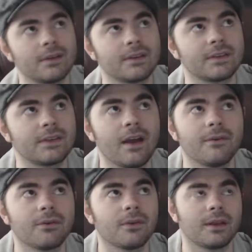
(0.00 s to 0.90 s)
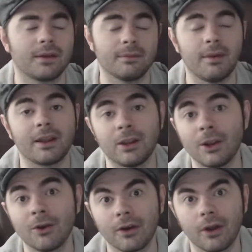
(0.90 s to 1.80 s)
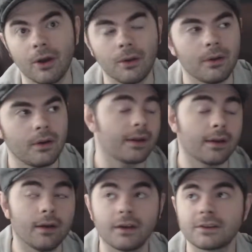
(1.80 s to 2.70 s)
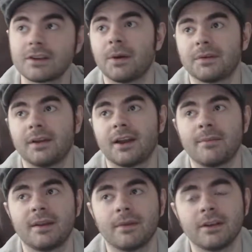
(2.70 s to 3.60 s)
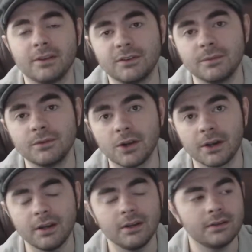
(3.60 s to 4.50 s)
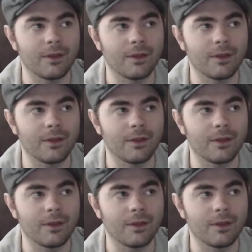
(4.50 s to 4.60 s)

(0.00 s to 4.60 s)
about a year ago, my gosh, where I was documenting my YouTube journey.